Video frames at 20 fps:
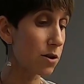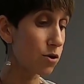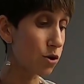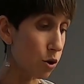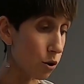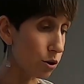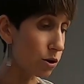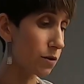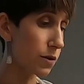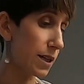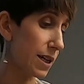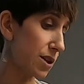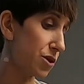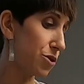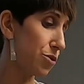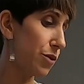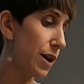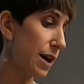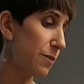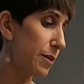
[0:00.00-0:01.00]
Toledot
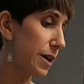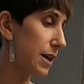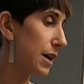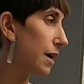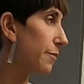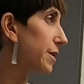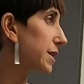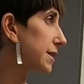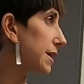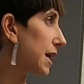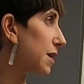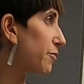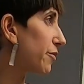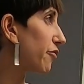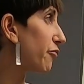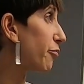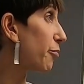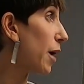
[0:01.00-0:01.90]
Yeshu had become a type of